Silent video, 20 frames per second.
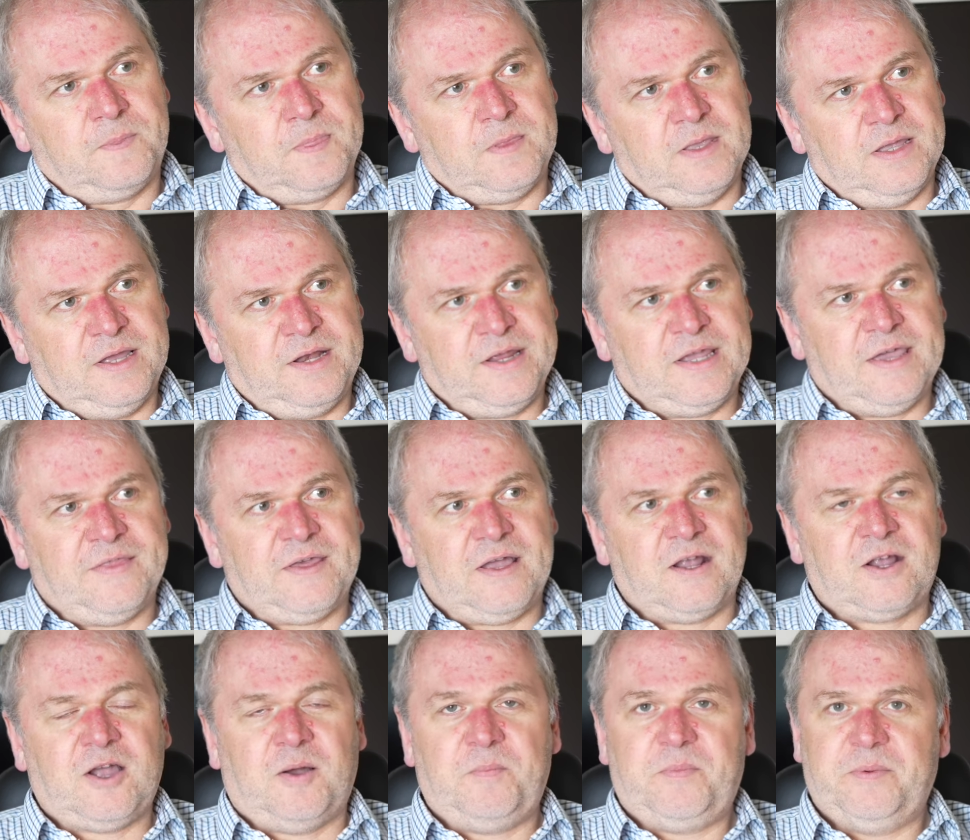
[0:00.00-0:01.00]
You're going to get
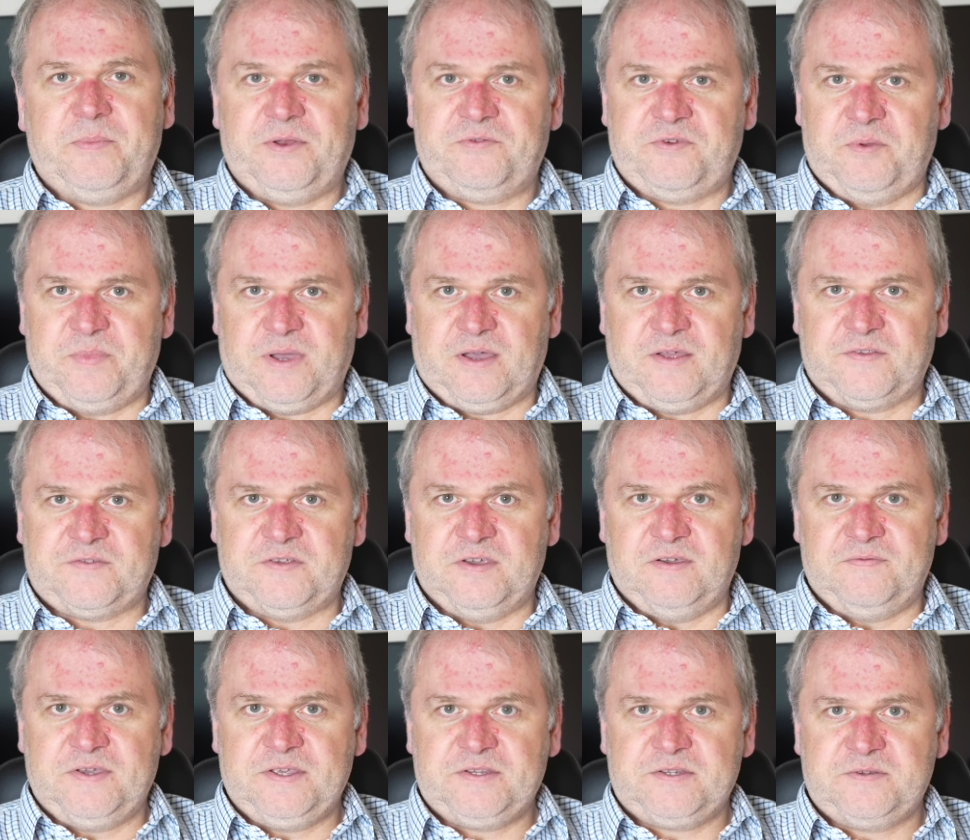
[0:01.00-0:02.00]
that complimentary bar
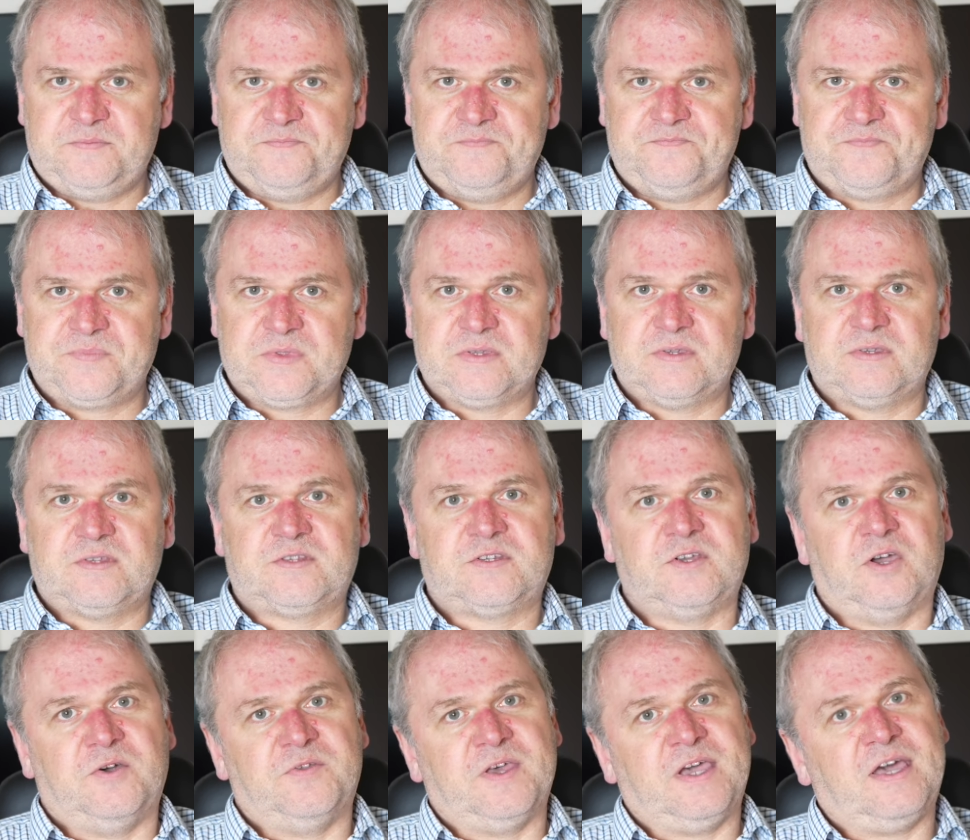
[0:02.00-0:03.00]
service.
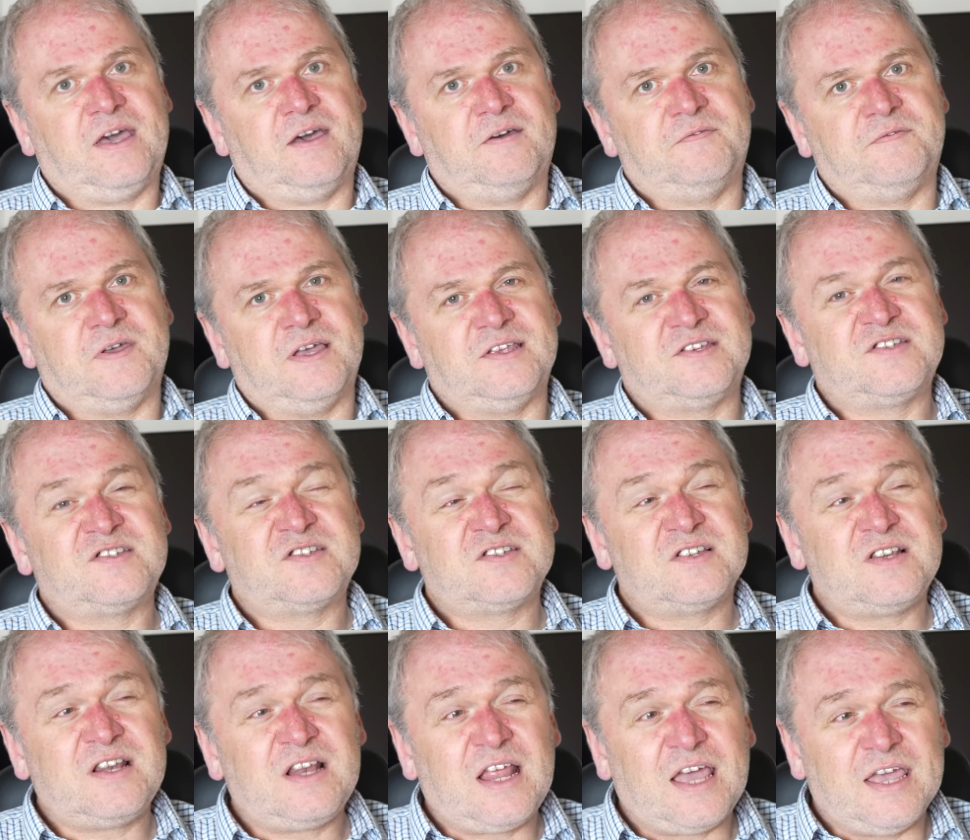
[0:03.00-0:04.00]
So they have a
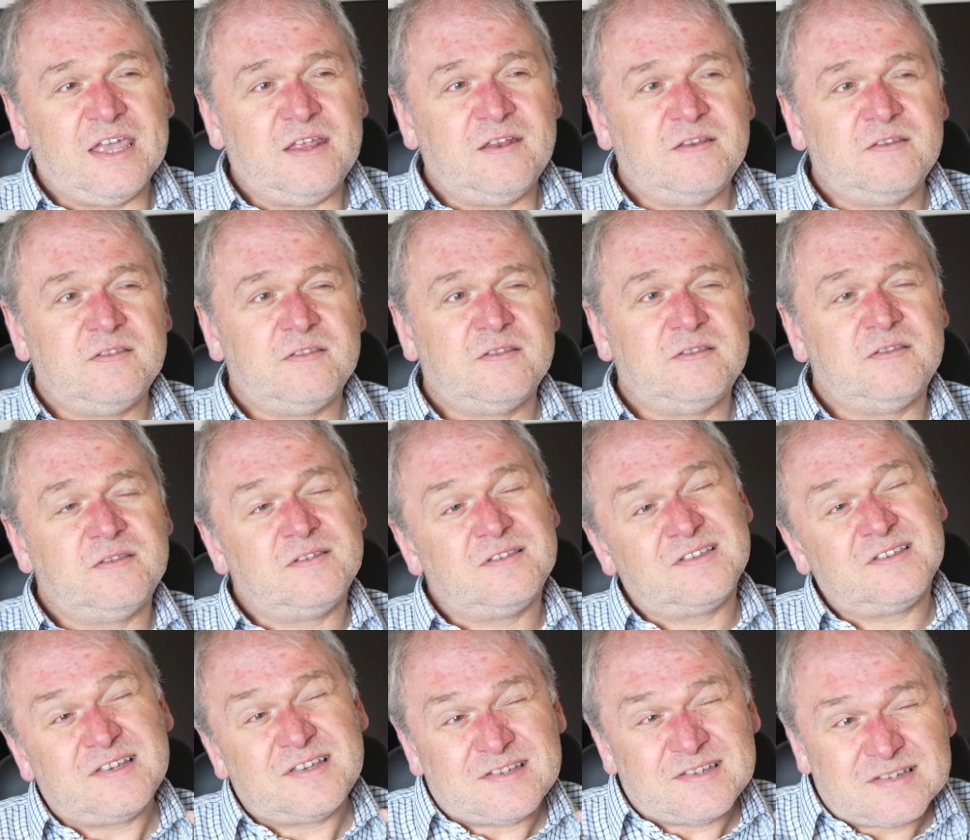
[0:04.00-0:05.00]
slight,
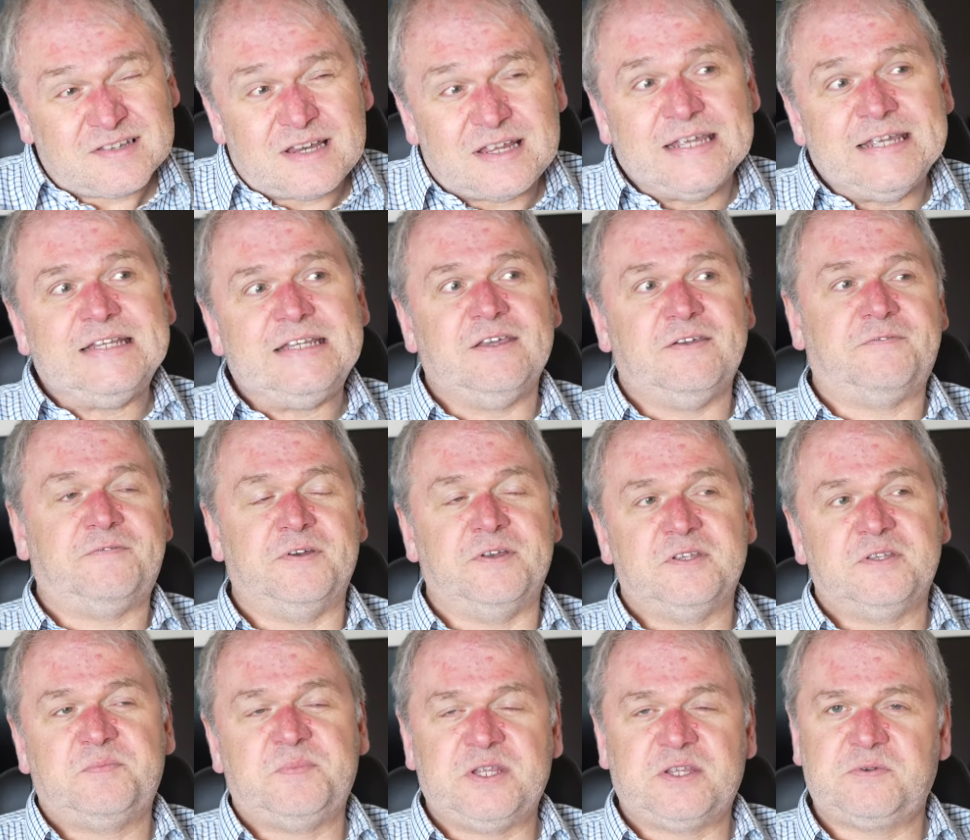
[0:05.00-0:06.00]
there's a slight
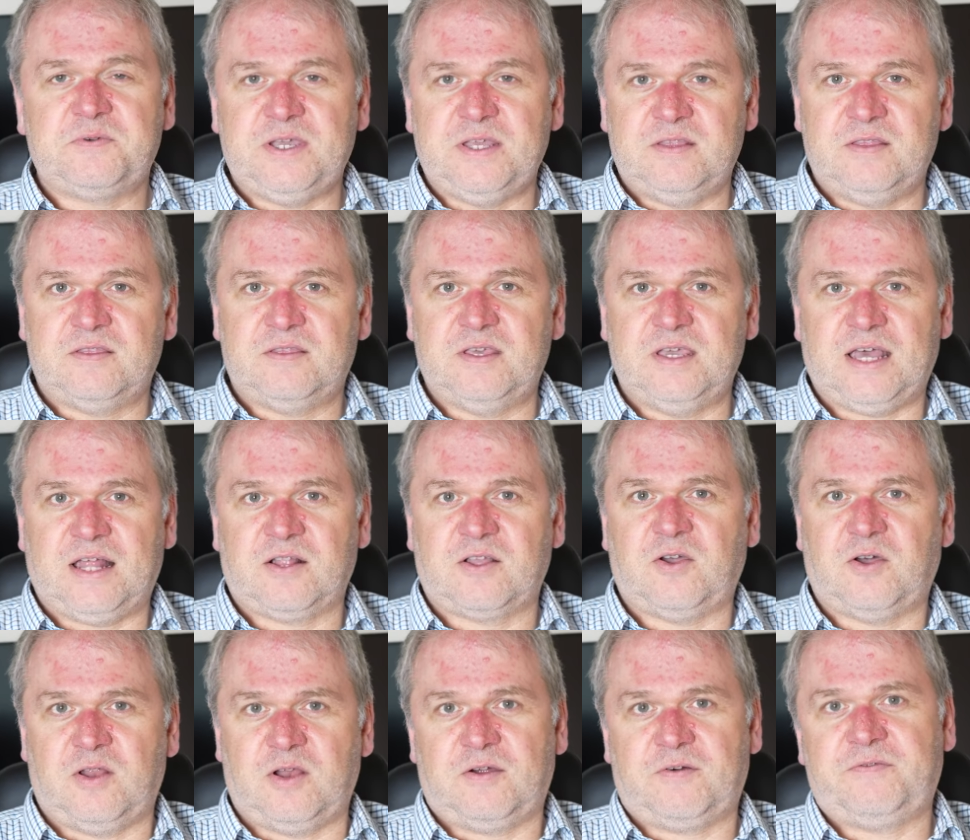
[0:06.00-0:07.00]
difference between the
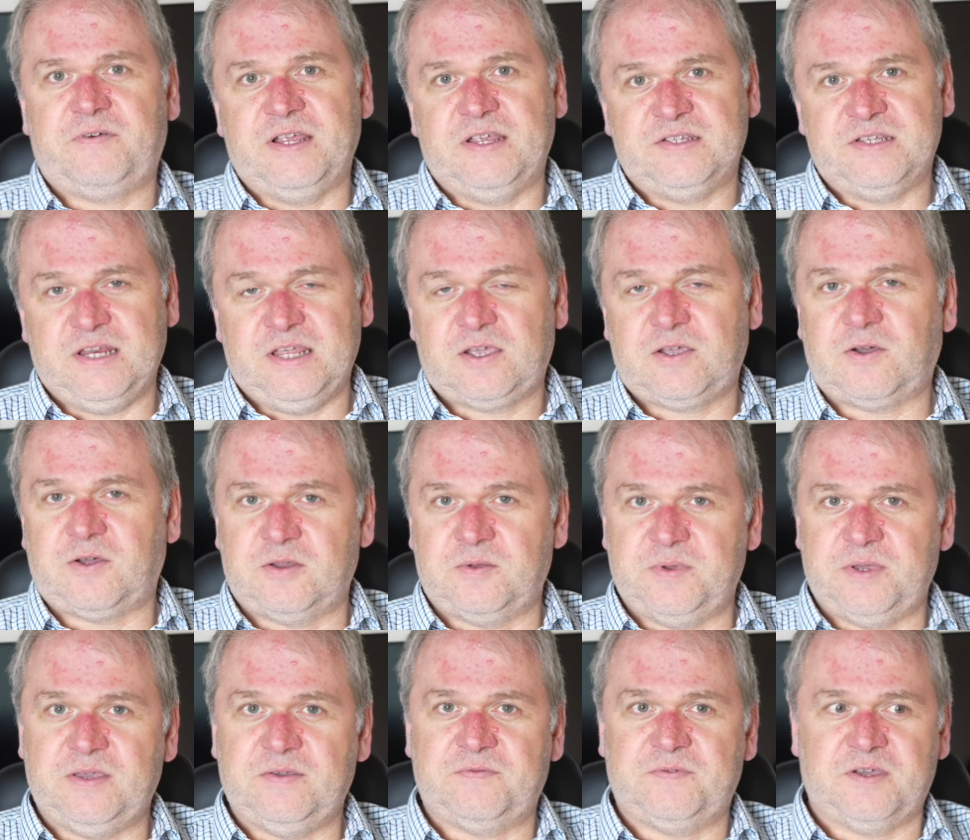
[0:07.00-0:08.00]
alcohol offerings in
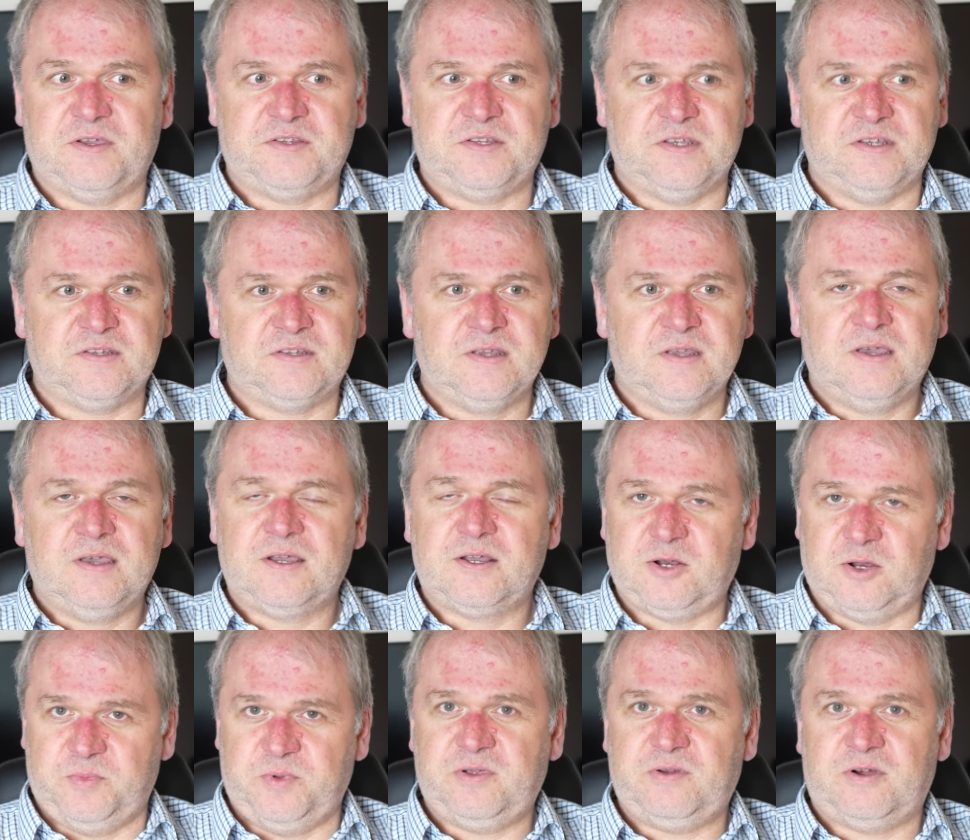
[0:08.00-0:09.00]
economy versus
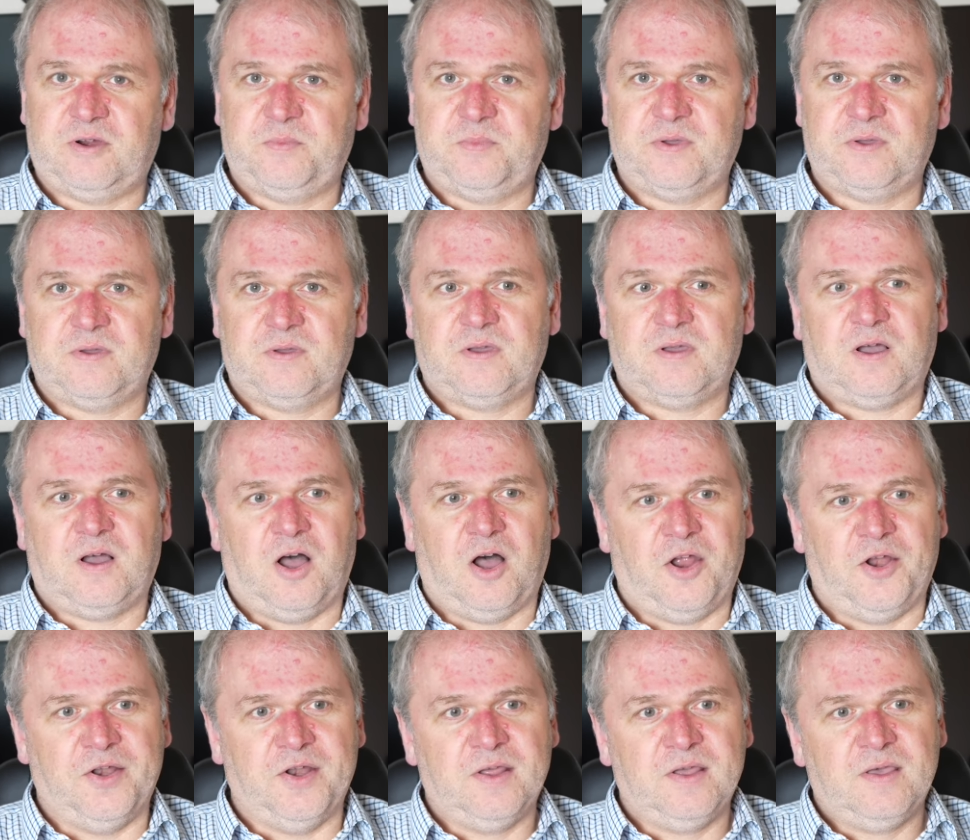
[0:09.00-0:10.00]
Club Europe
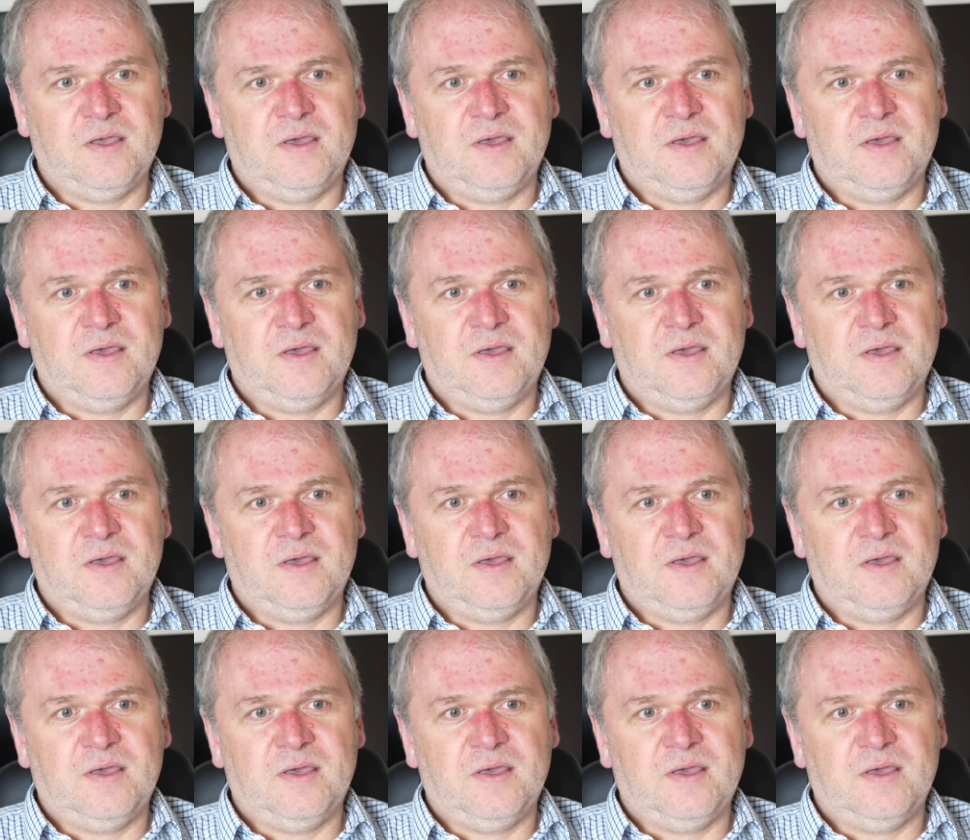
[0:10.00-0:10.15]
on